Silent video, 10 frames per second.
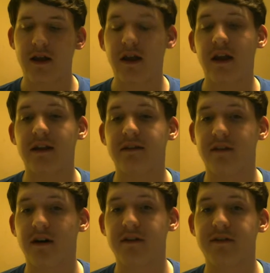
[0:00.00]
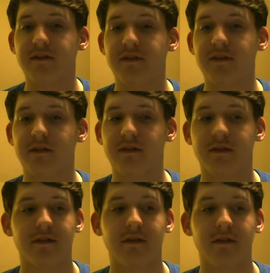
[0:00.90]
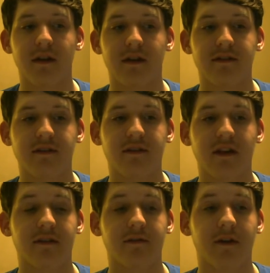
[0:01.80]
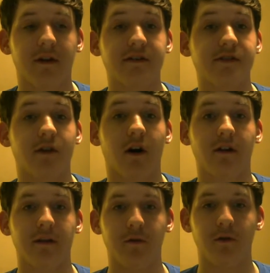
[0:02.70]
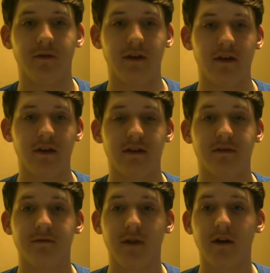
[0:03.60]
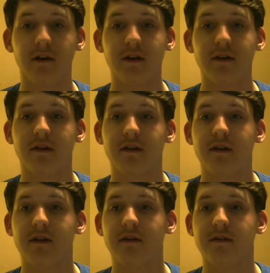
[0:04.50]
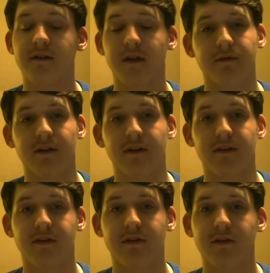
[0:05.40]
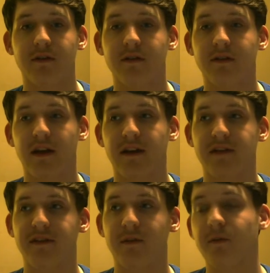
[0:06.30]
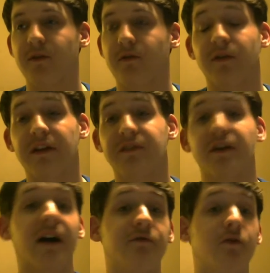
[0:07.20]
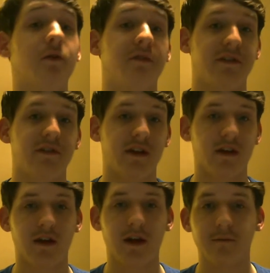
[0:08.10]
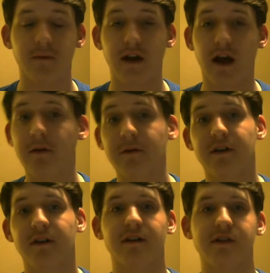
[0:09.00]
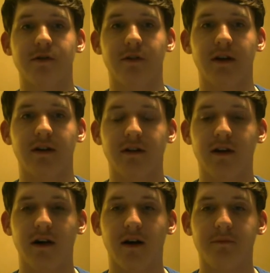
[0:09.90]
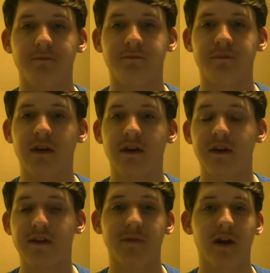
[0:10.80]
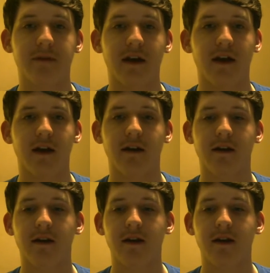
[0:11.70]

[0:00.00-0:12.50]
it does. It's just. It's a very jarring movie. It's very different I guess, and, things I've normally seen. But I really did enjoy it. Um, it's been in my head,